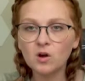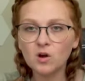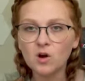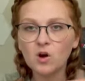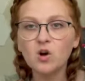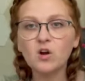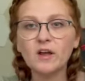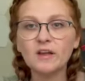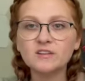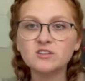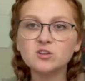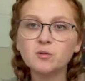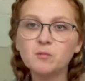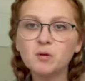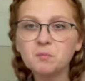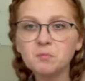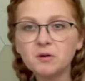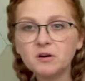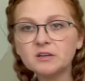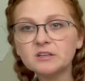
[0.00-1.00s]
Okay, so I'm
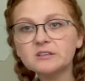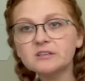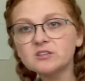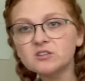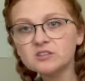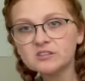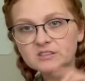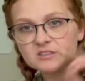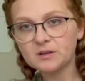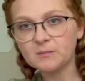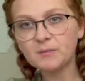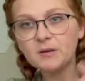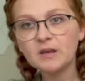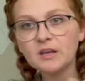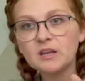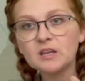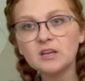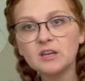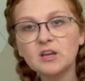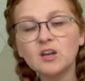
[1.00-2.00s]
going to put a little snippet
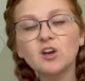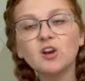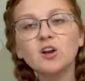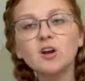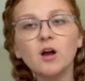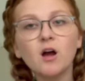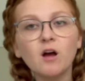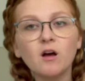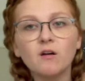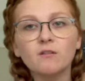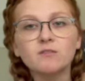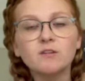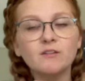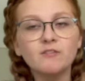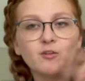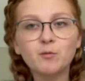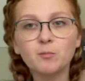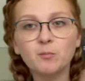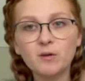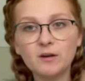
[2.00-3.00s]
in here of
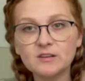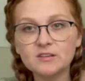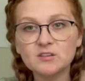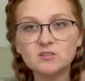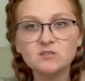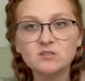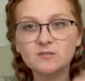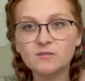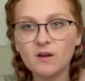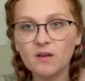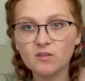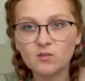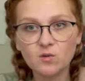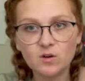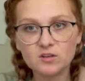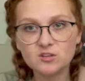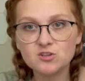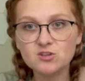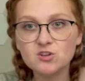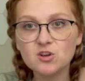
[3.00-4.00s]
kind of a breakdown of how the
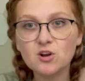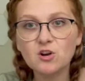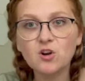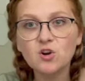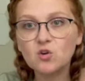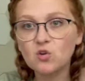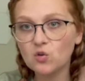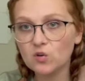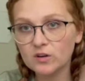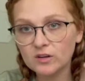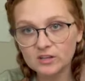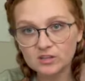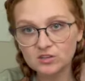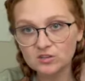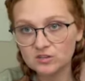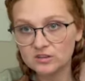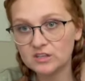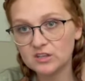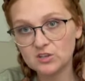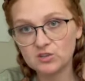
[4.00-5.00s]
questions are according to
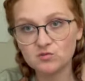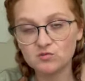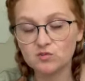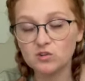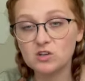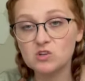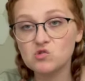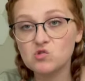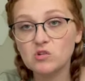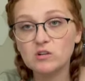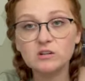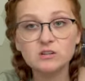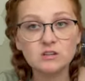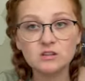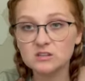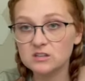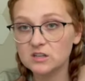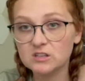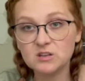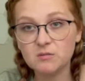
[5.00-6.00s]
this resource.
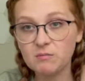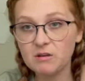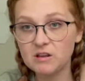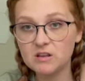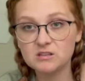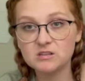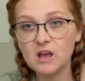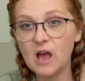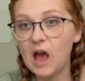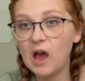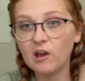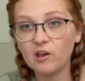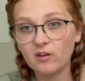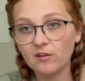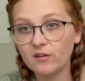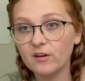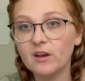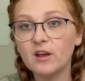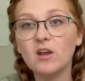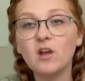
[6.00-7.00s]
This doesn't mean it's
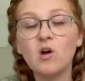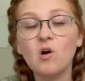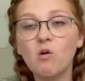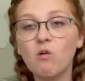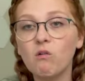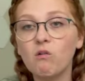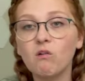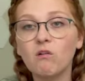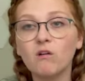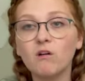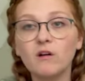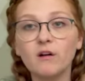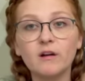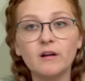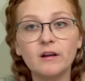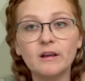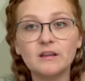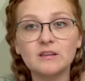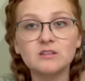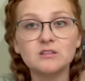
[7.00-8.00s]
accurate or
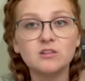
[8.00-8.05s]
it's,